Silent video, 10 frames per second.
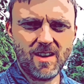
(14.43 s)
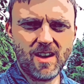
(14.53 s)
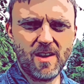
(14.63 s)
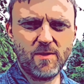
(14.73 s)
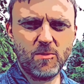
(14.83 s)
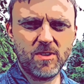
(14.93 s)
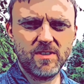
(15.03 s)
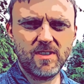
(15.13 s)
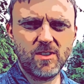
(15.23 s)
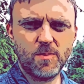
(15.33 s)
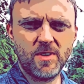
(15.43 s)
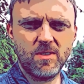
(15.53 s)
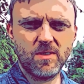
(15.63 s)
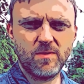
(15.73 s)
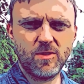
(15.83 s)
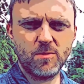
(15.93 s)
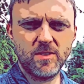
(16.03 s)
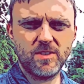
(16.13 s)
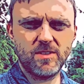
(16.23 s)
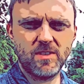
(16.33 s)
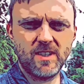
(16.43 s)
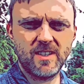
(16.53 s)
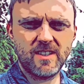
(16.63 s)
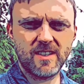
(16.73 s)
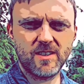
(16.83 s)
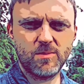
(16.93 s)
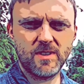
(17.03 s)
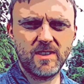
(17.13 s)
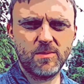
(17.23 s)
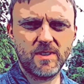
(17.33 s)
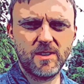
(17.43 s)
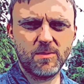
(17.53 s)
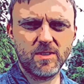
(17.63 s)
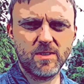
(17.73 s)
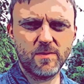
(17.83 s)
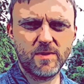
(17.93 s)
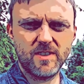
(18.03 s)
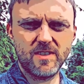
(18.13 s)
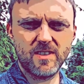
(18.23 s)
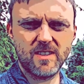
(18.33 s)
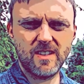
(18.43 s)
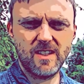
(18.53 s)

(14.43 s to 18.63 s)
Hi everyone, I hope you're looking forward to the Land Act 2021 conference.